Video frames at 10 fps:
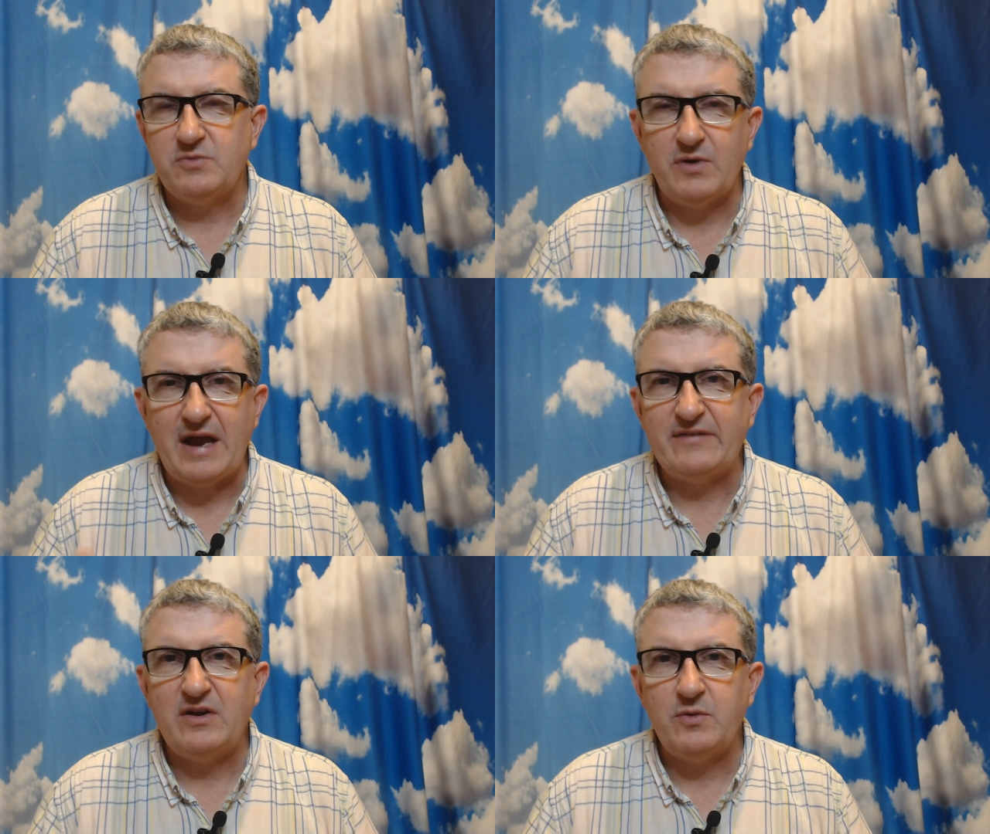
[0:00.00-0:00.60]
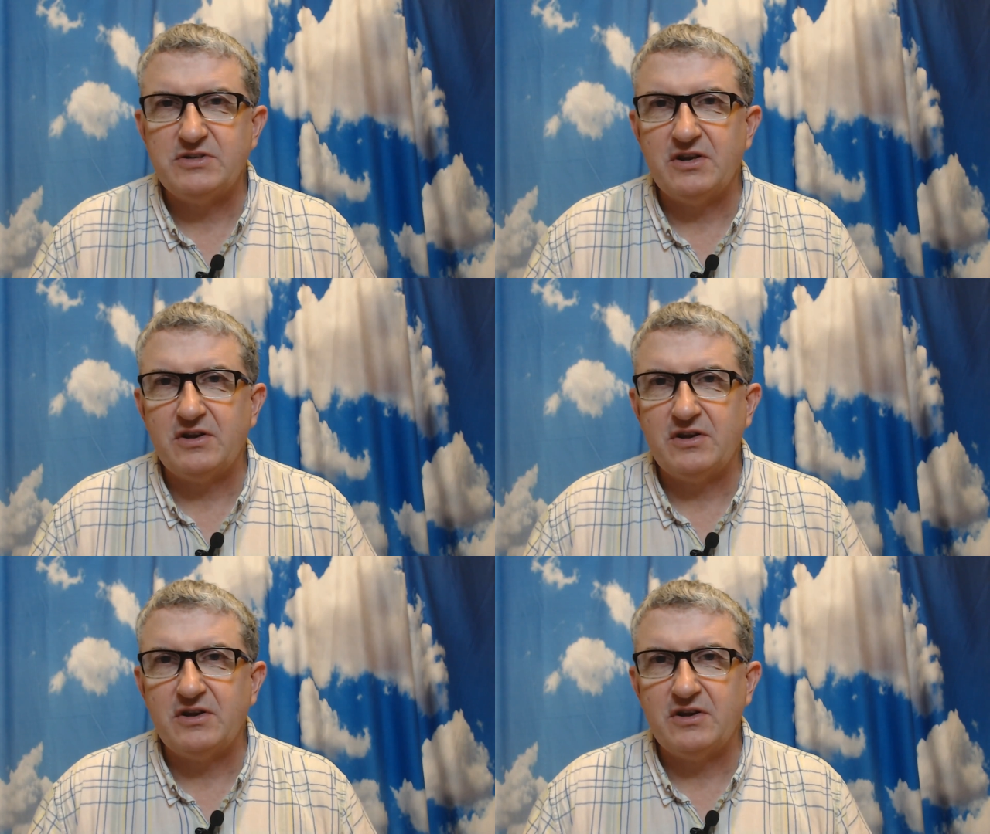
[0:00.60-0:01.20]
whatever you wish to
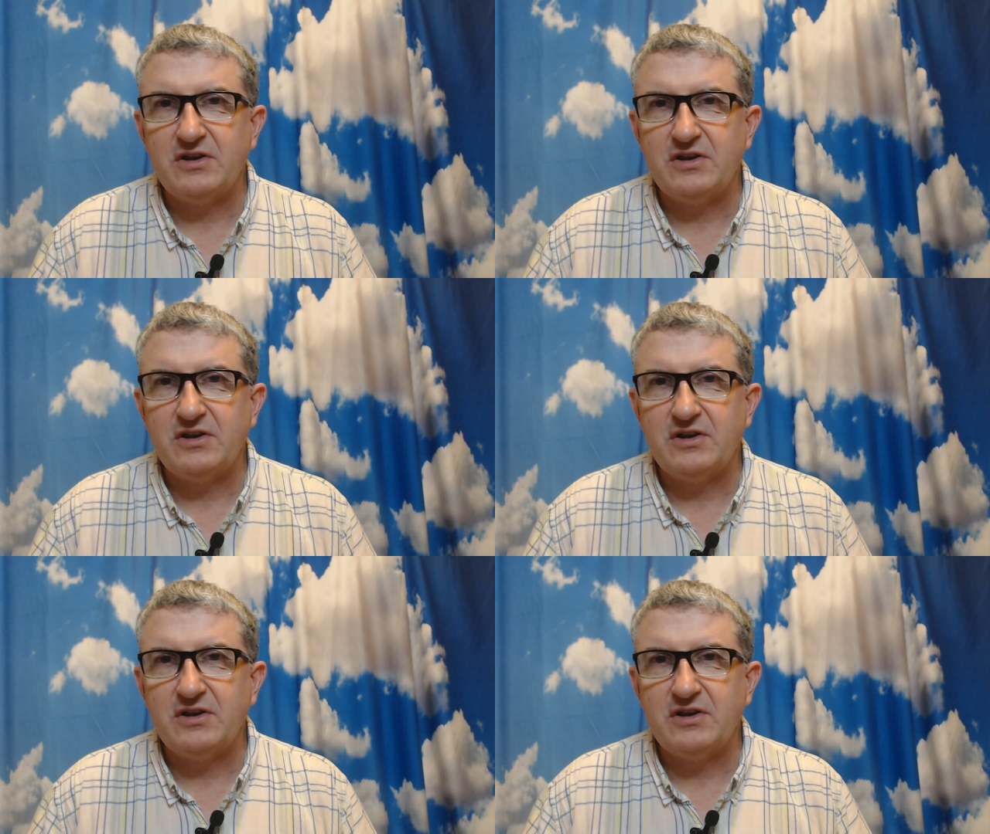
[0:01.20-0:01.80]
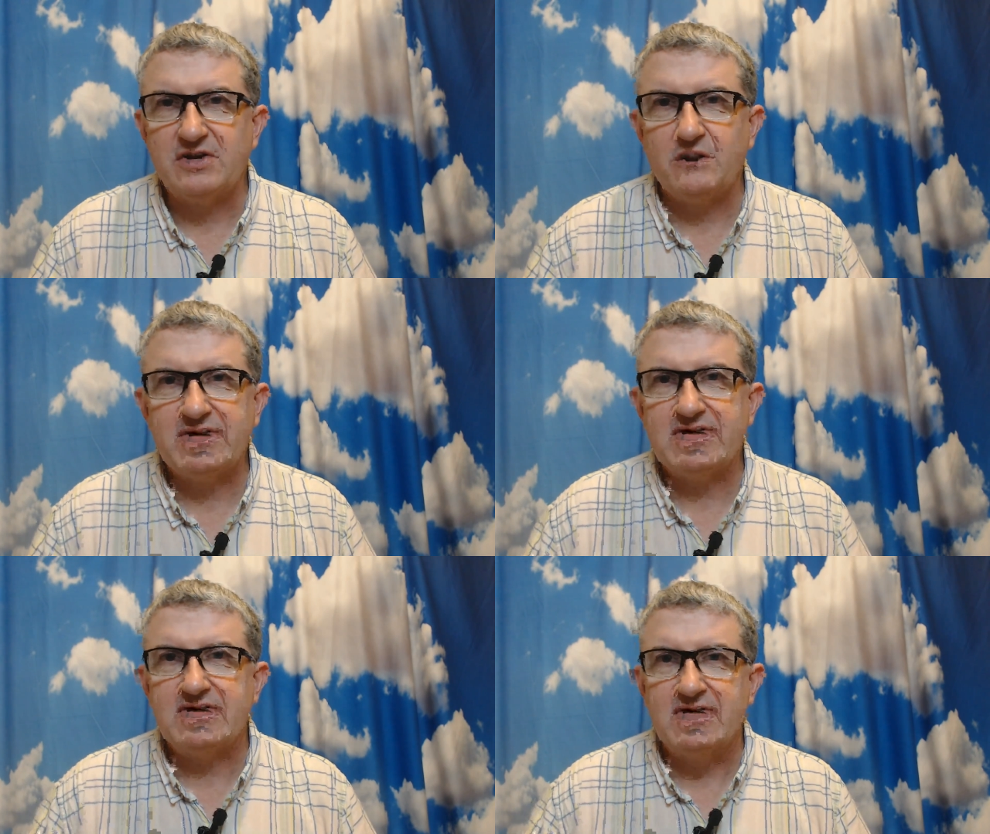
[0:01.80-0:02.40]
call it. don't want to
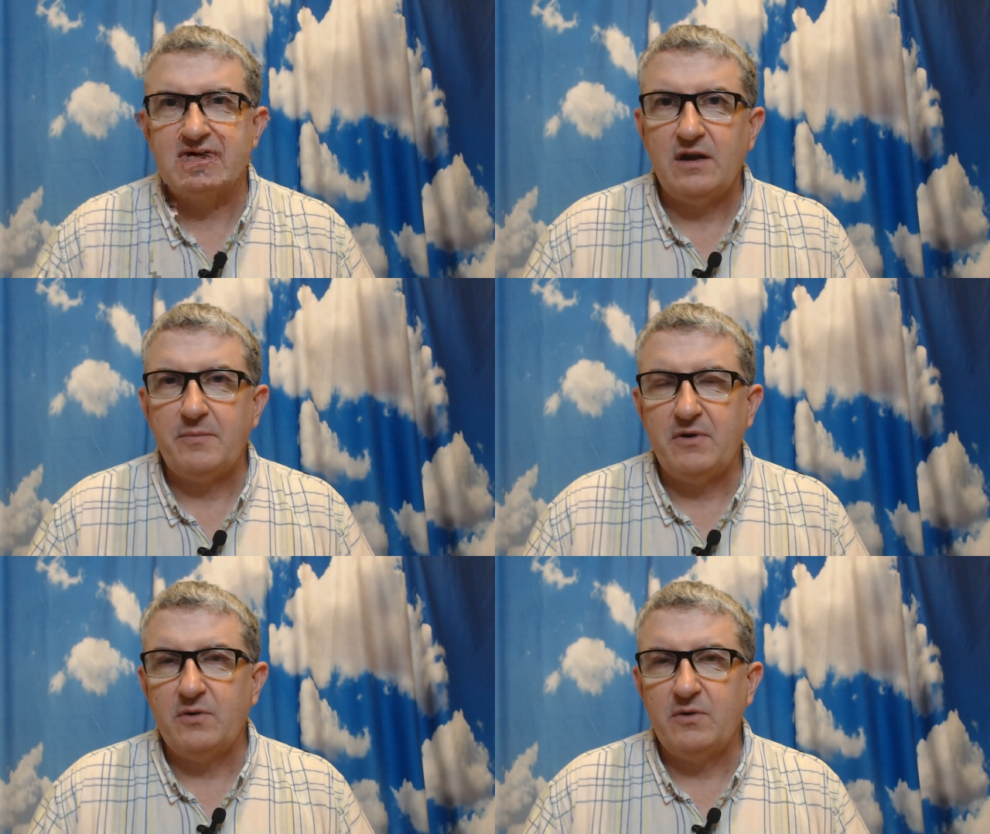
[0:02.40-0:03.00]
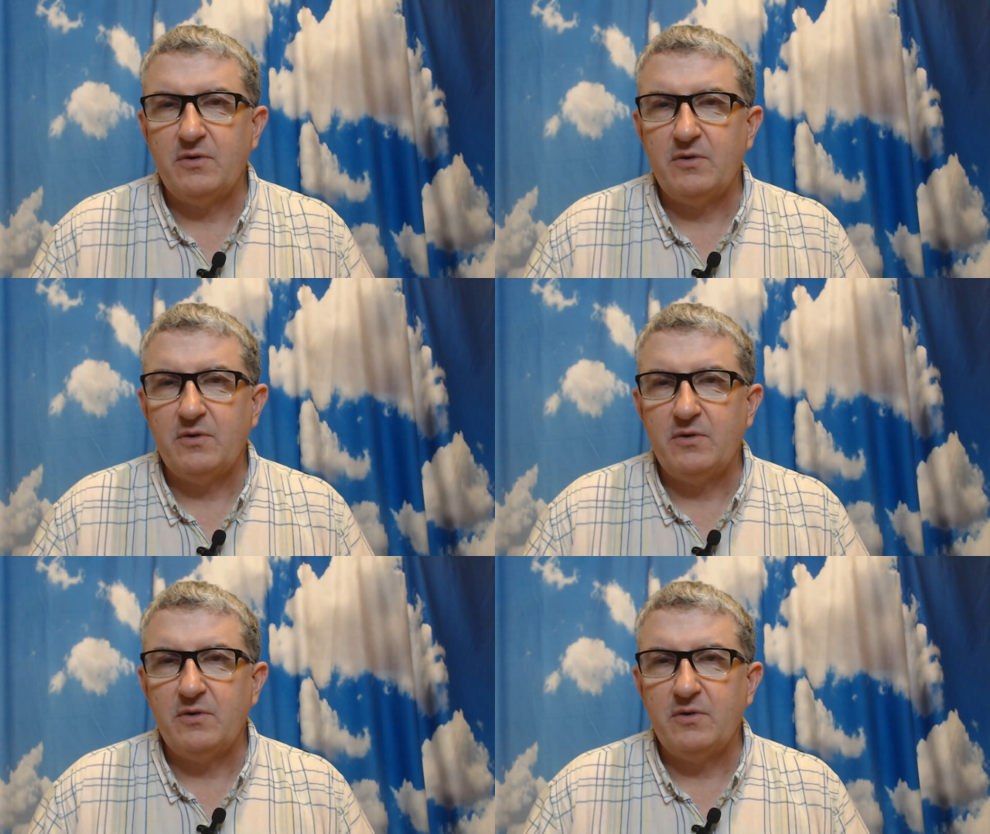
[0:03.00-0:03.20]
get hung up on words.